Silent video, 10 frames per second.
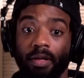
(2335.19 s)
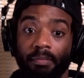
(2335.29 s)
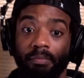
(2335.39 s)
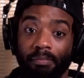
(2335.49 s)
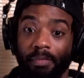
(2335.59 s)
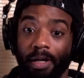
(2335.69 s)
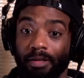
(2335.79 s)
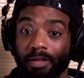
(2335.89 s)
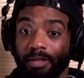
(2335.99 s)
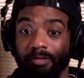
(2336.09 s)

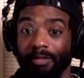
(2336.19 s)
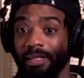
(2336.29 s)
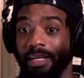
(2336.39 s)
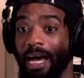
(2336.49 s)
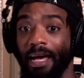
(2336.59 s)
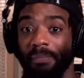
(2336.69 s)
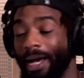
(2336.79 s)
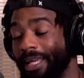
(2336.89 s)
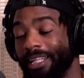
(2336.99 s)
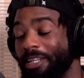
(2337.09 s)
mother,
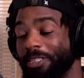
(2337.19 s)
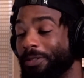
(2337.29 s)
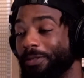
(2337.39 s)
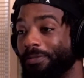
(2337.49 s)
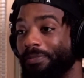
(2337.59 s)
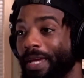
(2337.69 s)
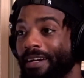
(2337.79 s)
non-biological parent,